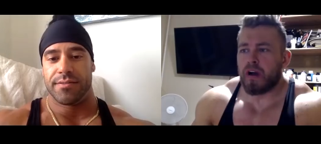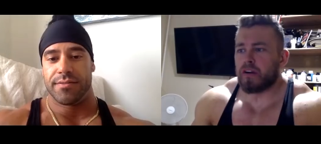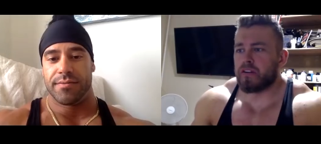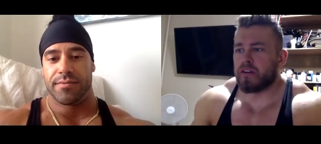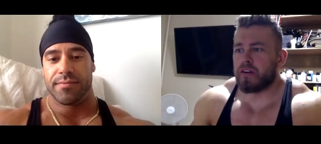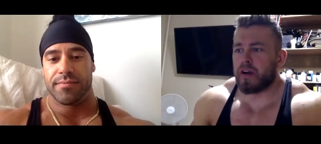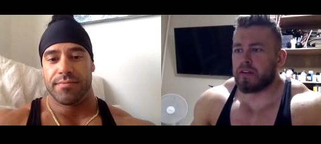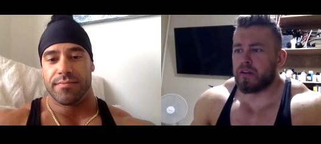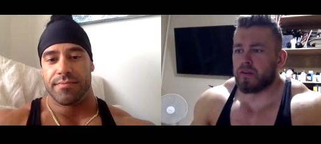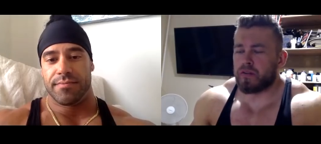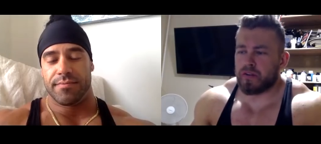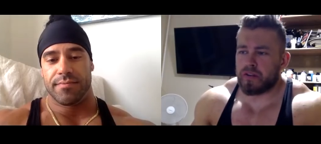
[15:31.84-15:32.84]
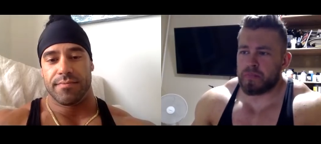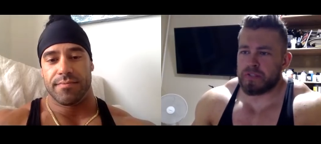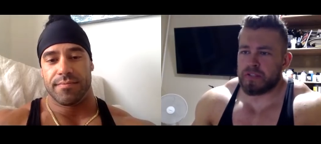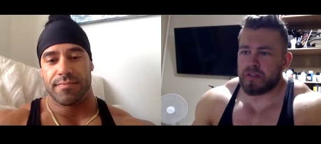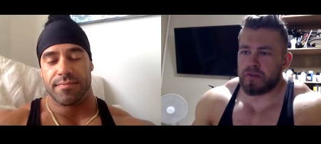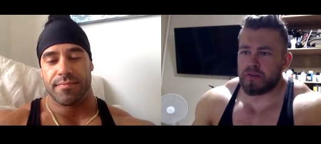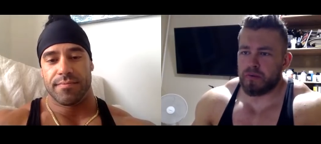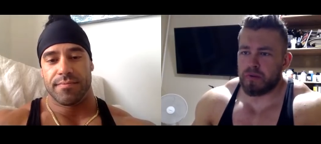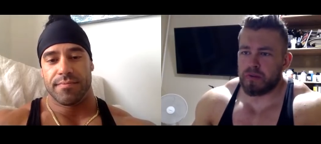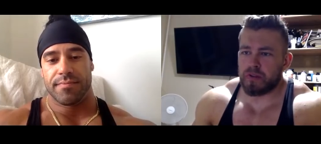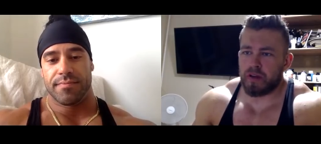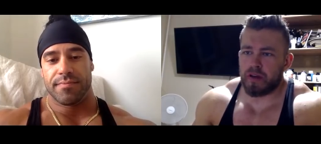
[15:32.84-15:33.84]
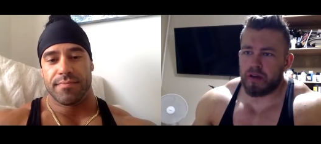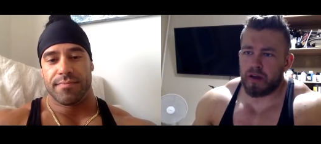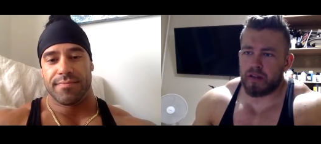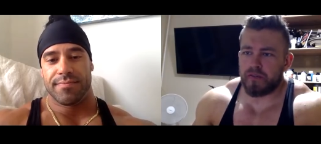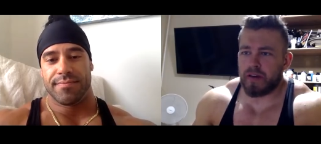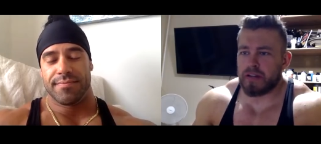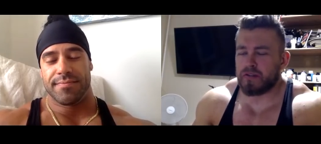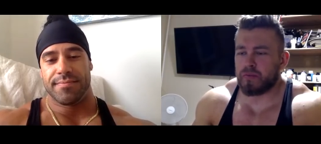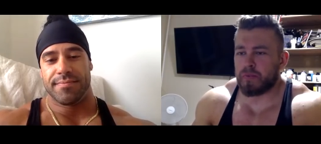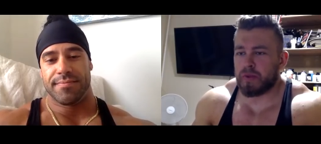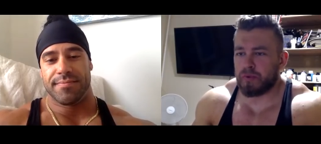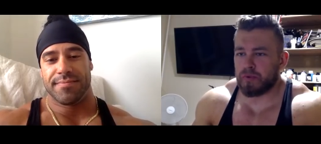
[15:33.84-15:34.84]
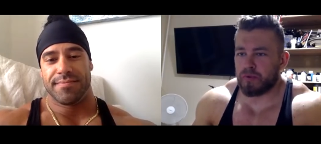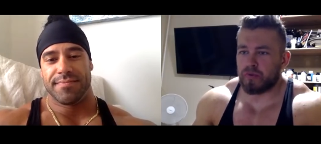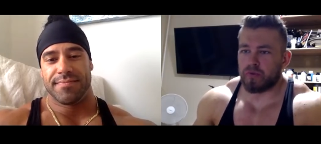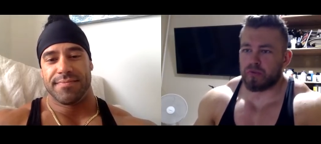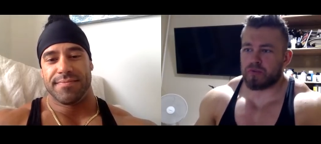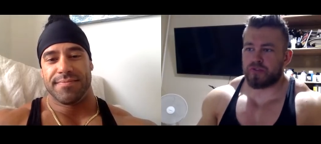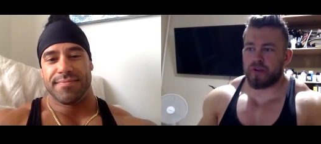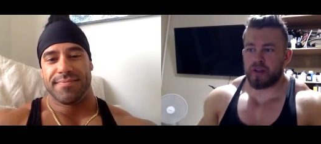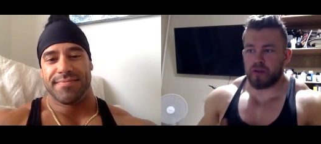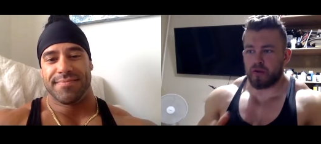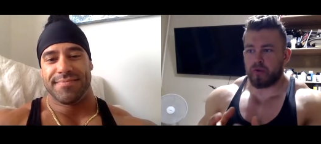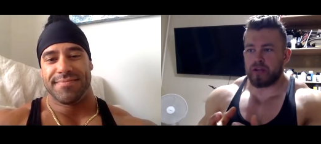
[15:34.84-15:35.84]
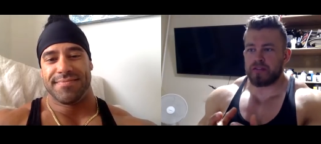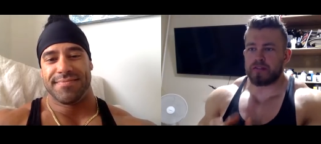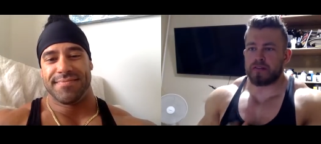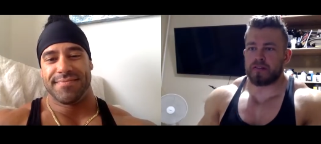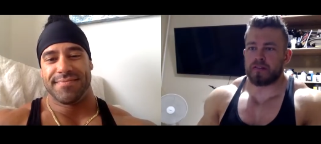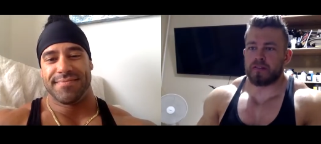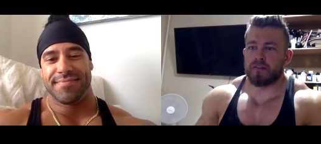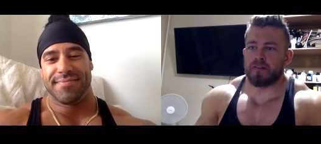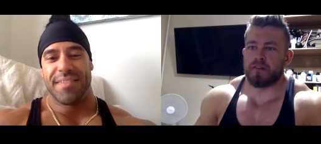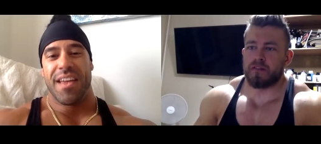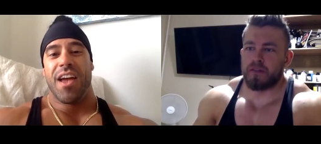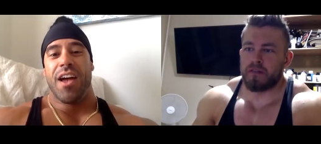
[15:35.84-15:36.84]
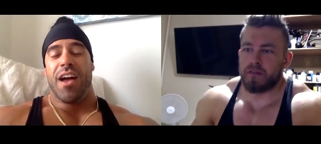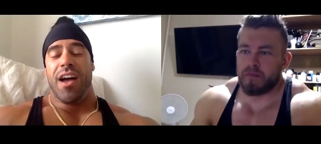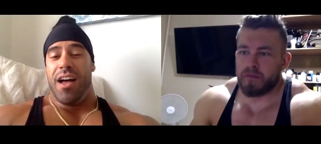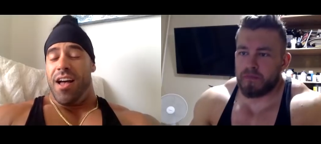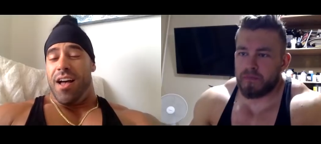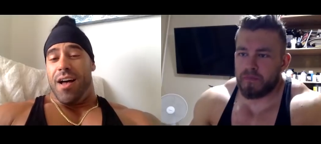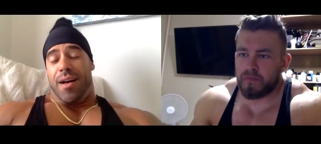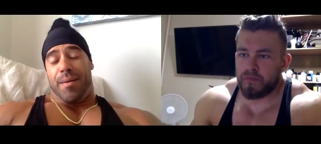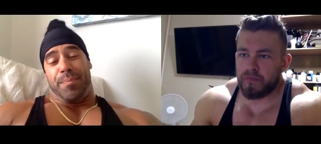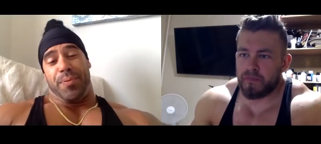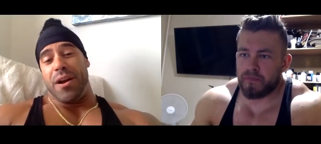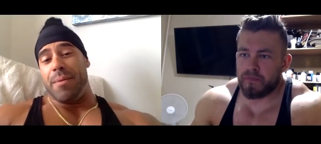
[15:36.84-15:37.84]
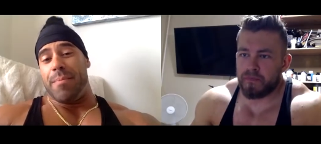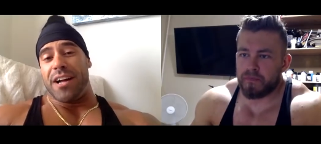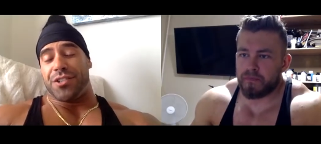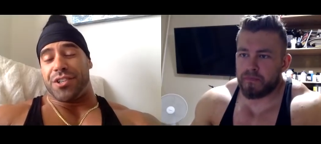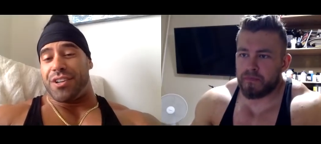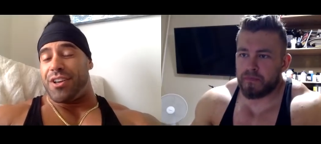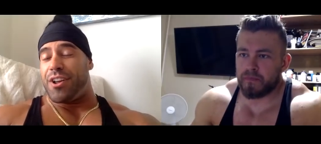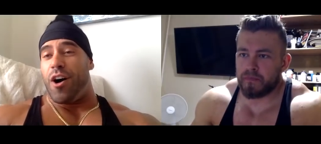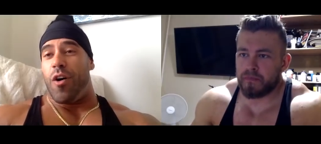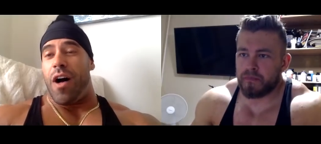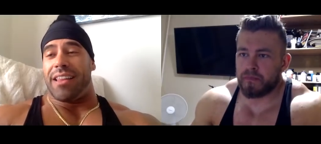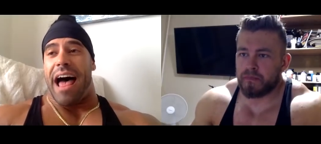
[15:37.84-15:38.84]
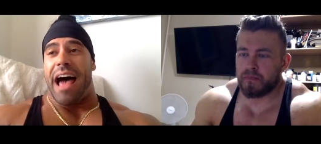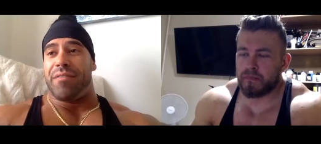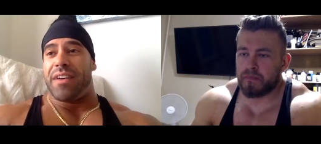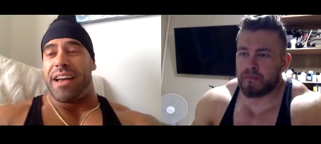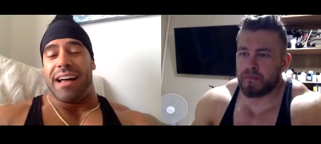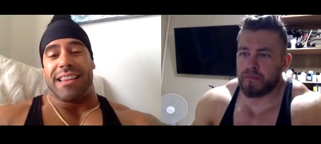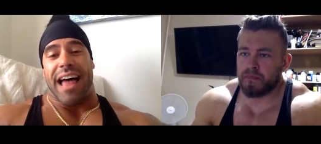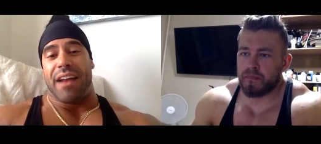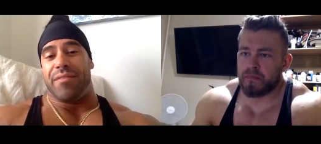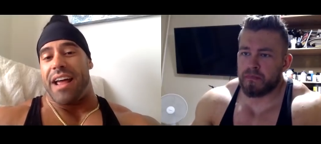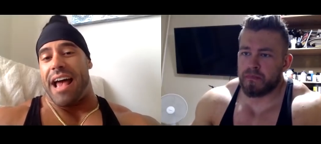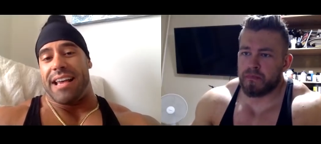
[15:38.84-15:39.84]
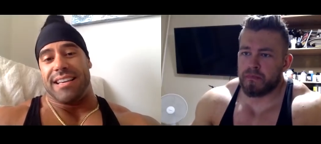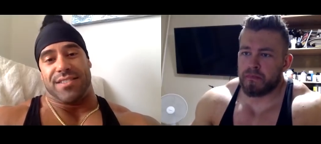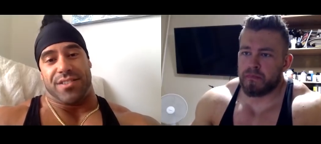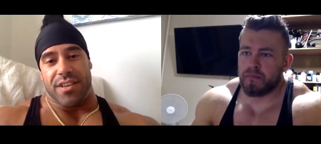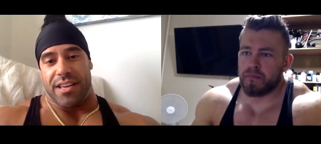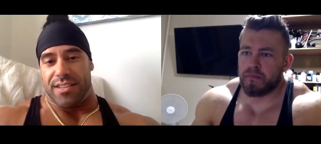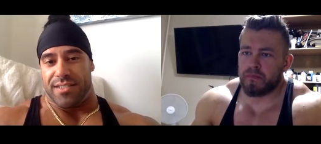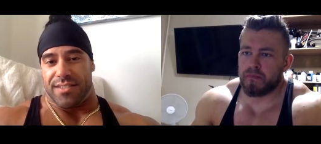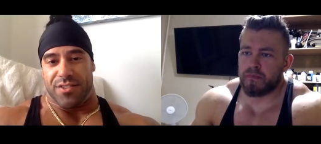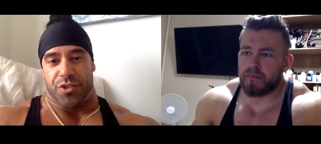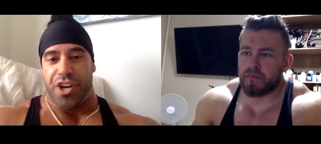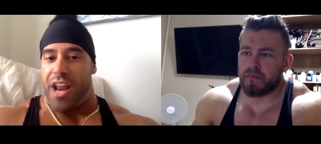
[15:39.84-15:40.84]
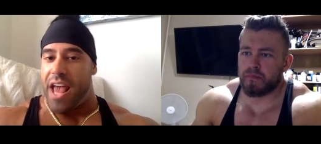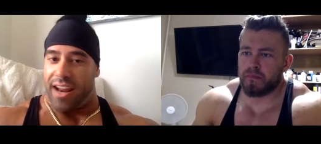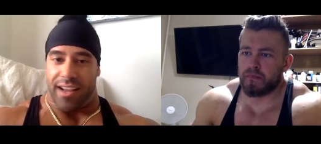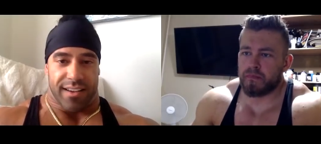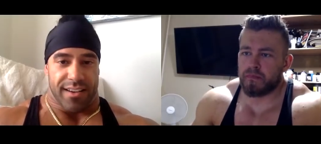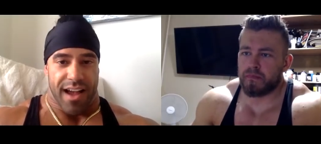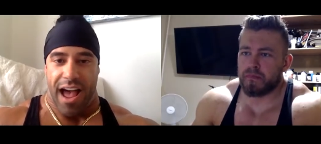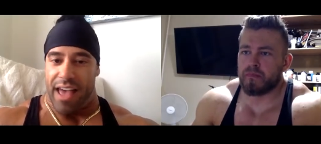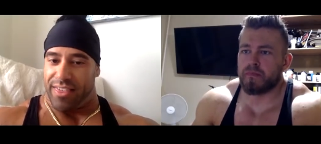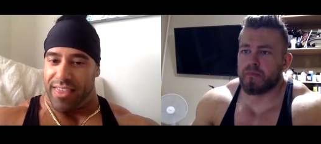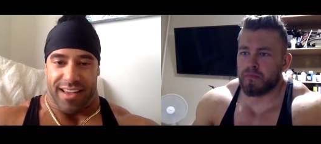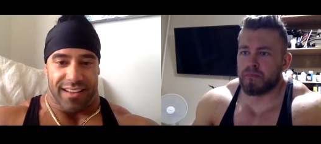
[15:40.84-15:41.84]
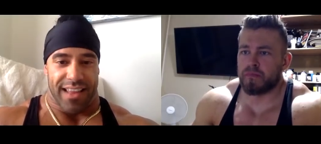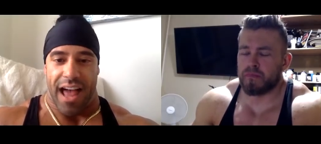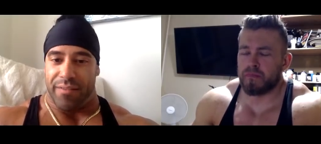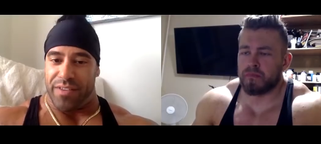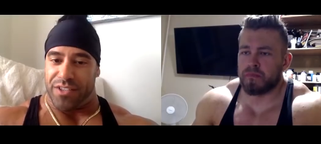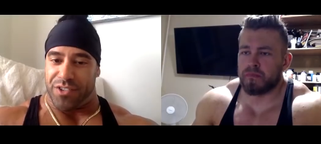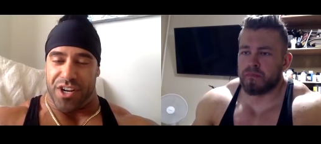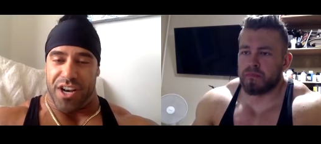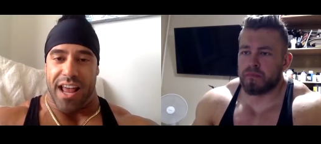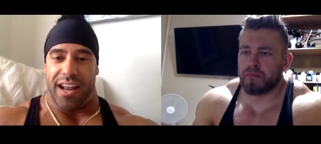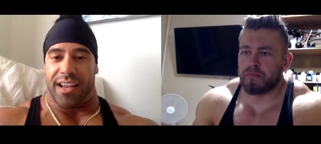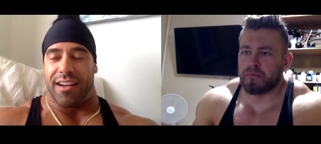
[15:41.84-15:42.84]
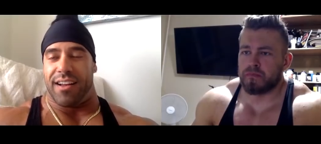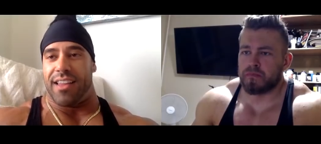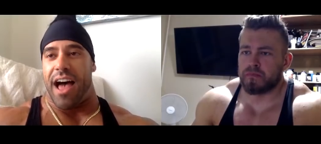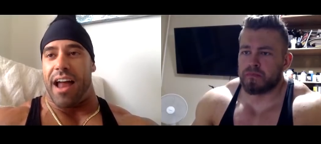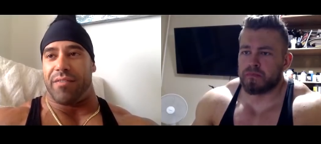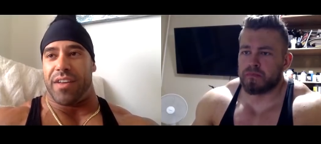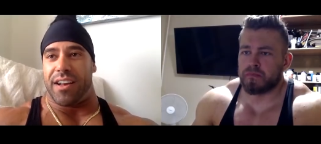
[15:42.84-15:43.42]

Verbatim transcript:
Speaker 1: Are there any other tips that you would uh, advise to people to shrink your waist?
Speaker 2: Pretty much, you know, a lot of it a lot of it is is genetic. I think a lot of it's genetic. A lot of it